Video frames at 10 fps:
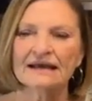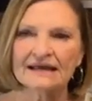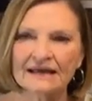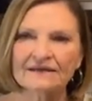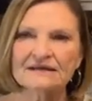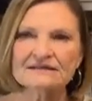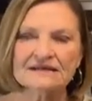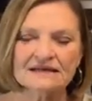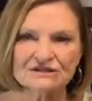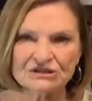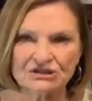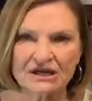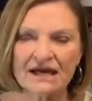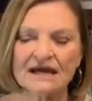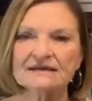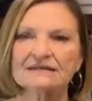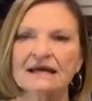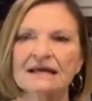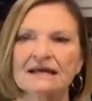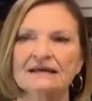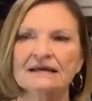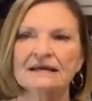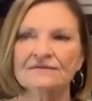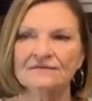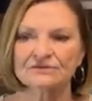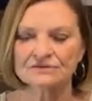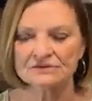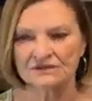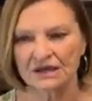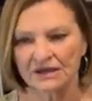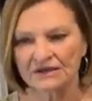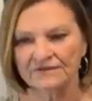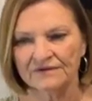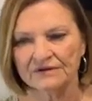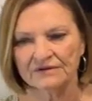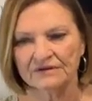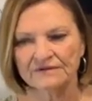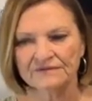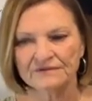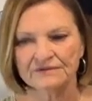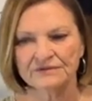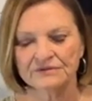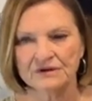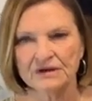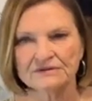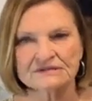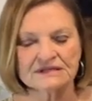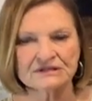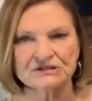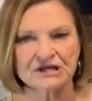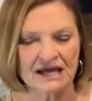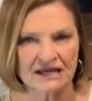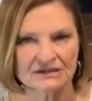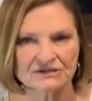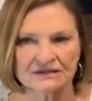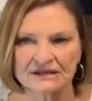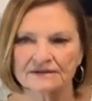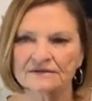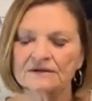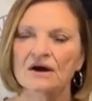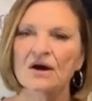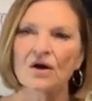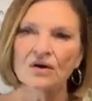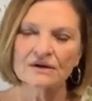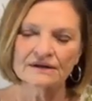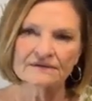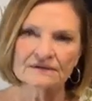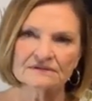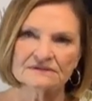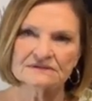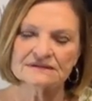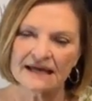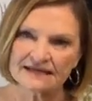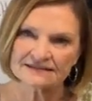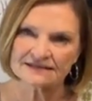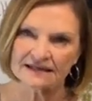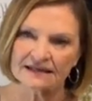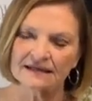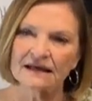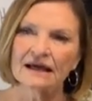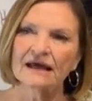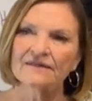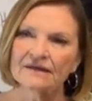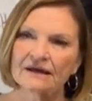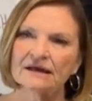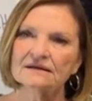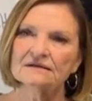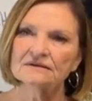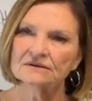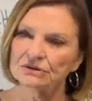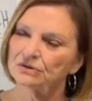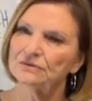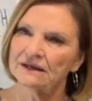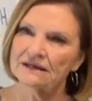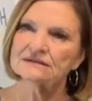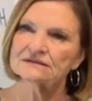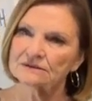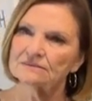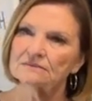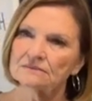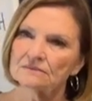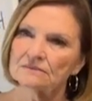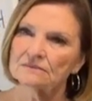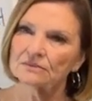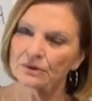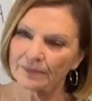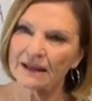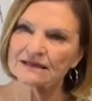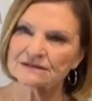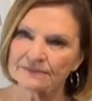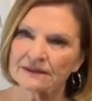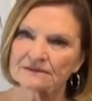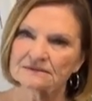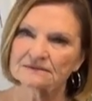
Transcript: Get these things checked, and if you're noticing a change in the testing, then you need some replacement,